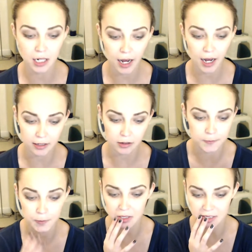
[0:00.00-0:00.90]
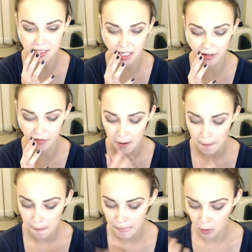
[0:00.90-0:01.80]
Idol and stuff
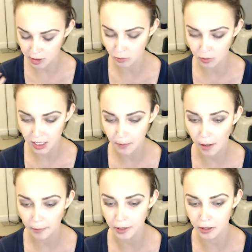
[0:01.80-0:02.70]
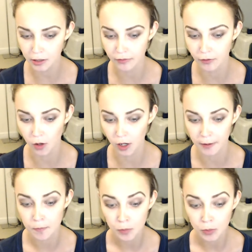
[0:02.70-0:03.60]
was really popular for
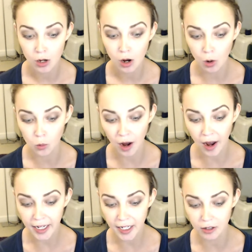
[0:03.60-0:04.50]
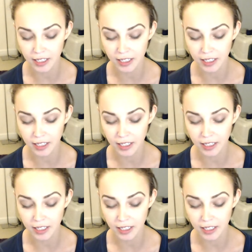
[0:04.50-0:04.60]
a while,